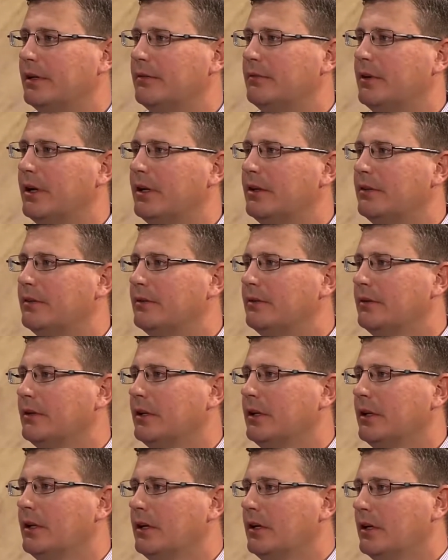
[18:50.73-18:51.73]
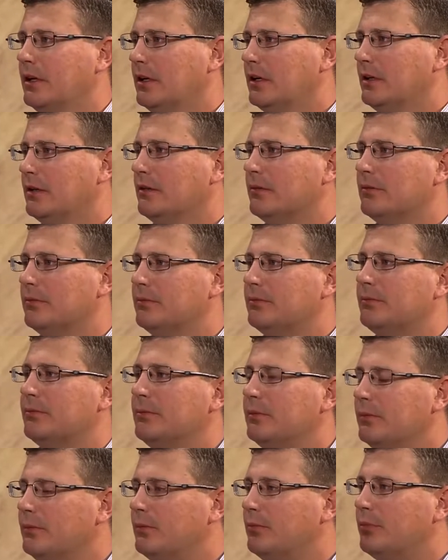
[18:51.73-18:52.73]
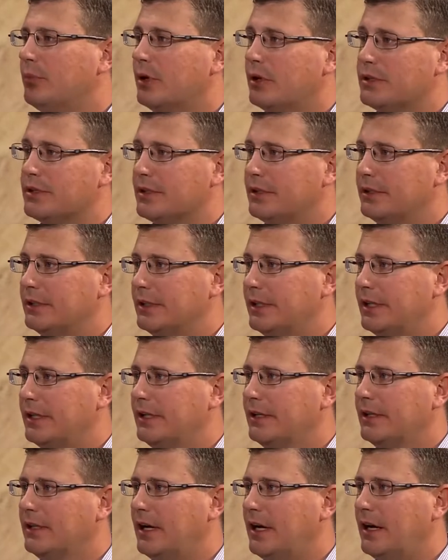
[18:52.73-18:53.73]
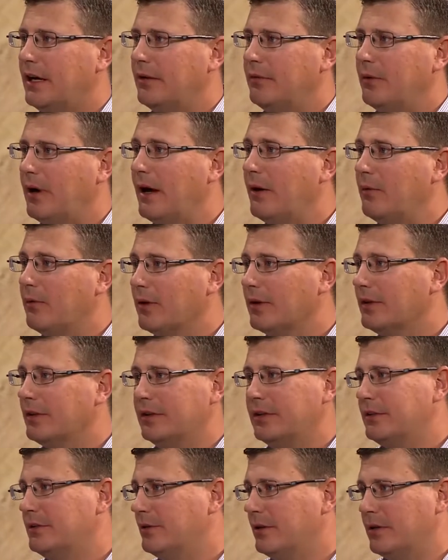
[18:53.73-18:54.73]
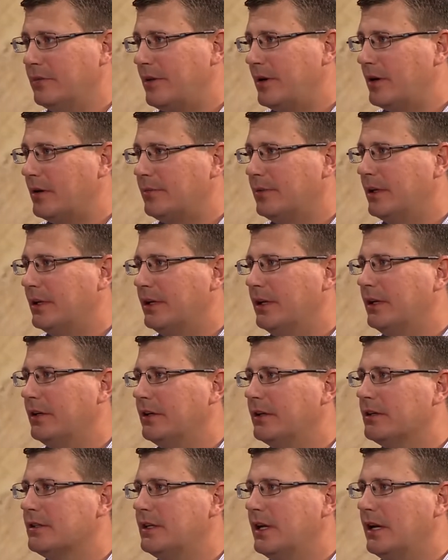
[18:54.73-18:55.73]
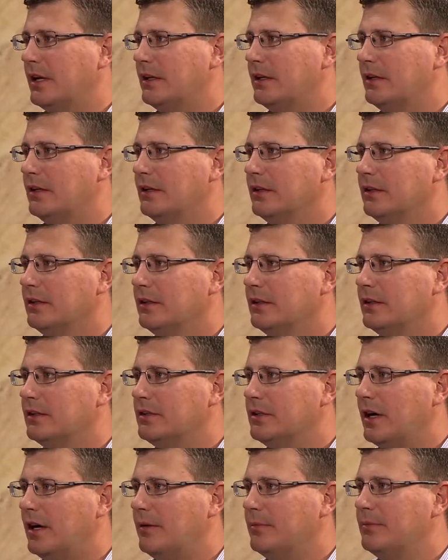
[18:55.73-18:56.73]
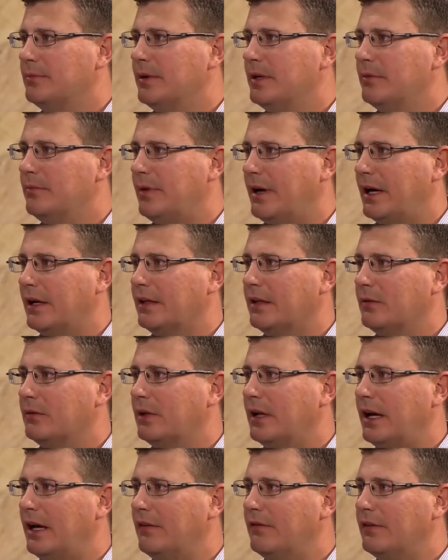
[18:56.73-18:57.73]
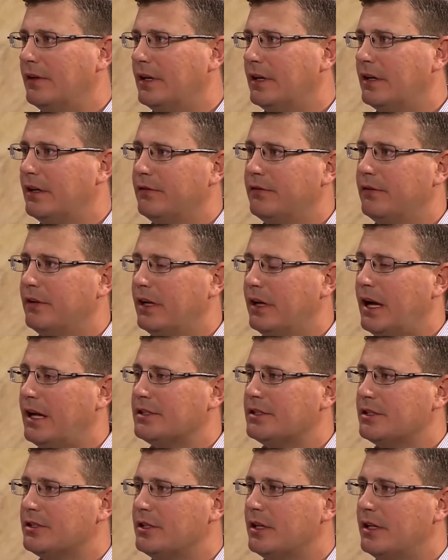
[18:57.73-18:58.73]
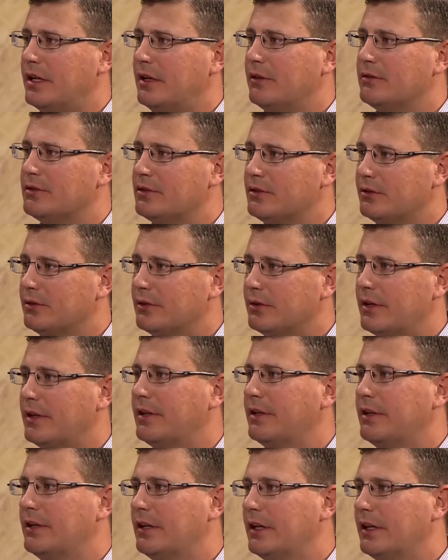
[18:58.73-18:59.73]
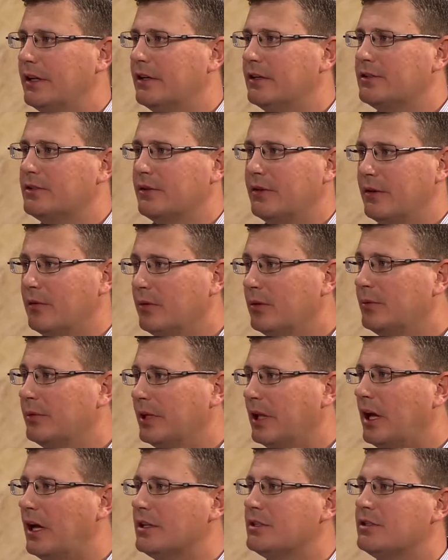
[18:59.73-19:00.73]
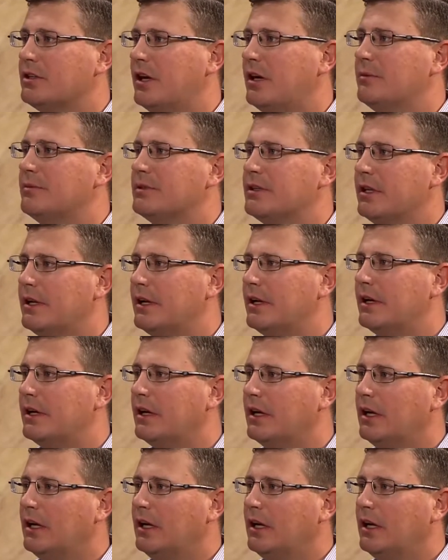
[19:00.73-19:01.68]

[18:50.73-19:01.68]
And, and personally, I, I, worked at the Cholla power plant. I understand the job impact it will have there if it has to shut down sooner rather than later. So there will be lost jobs there.